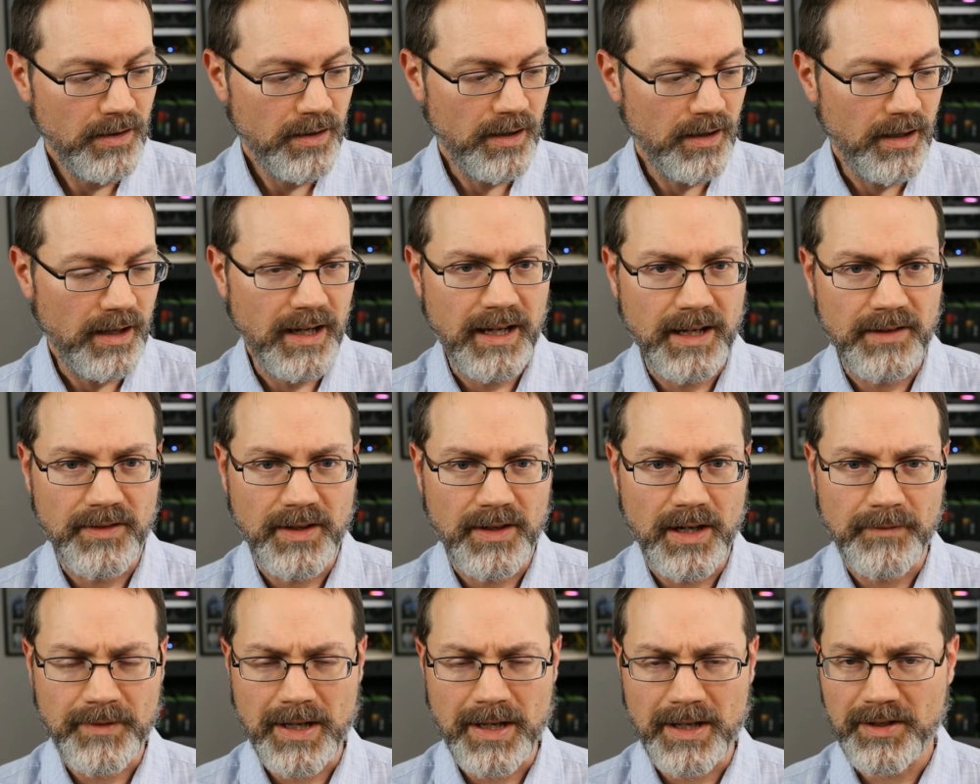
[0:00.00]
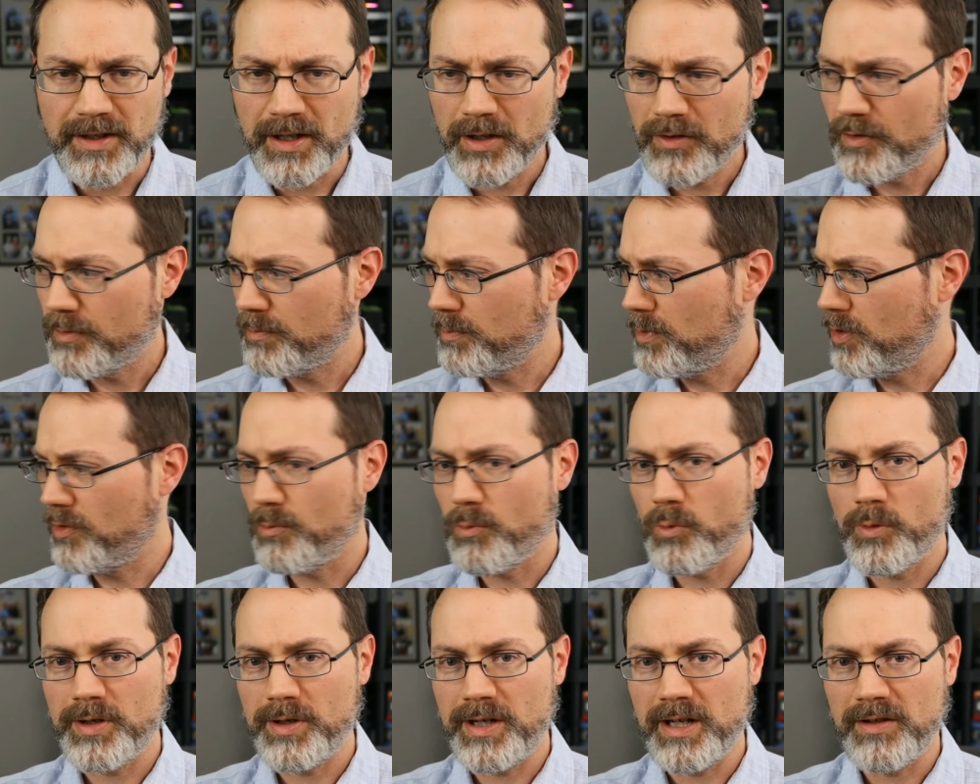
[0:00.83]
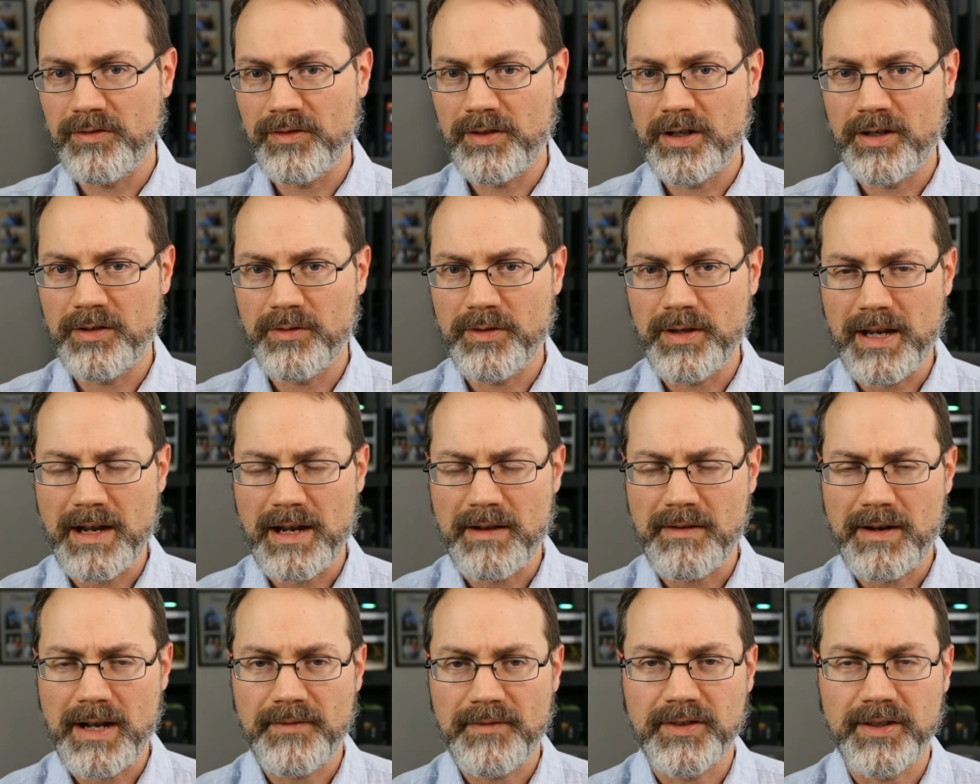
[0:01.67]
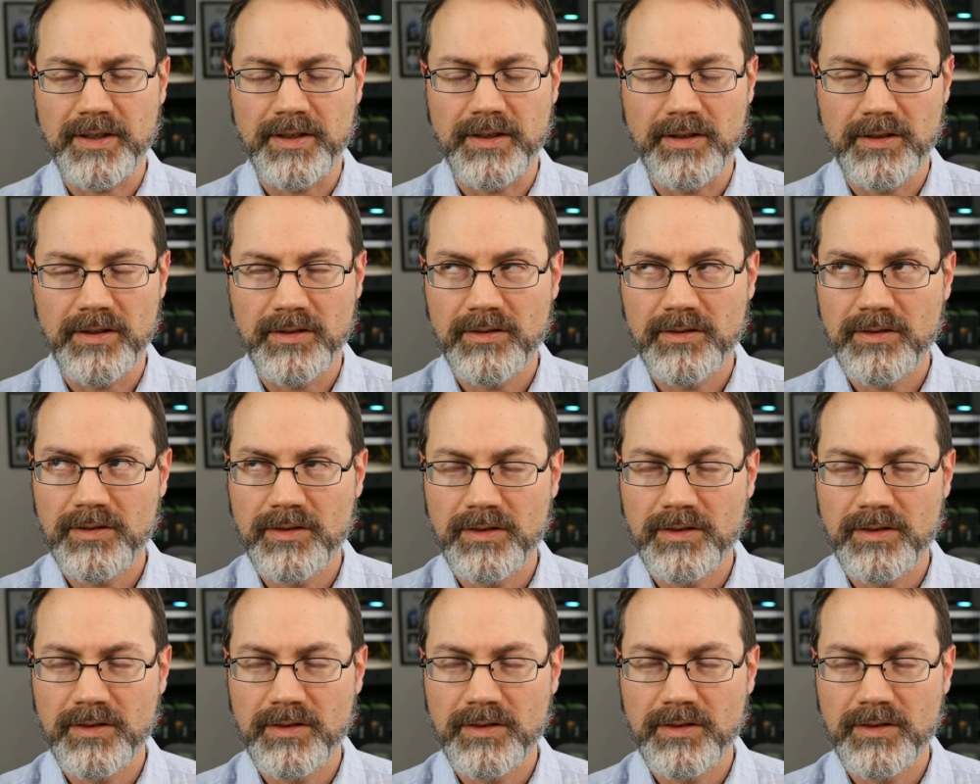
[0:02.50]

And then I've got another motherboard down there that I would have to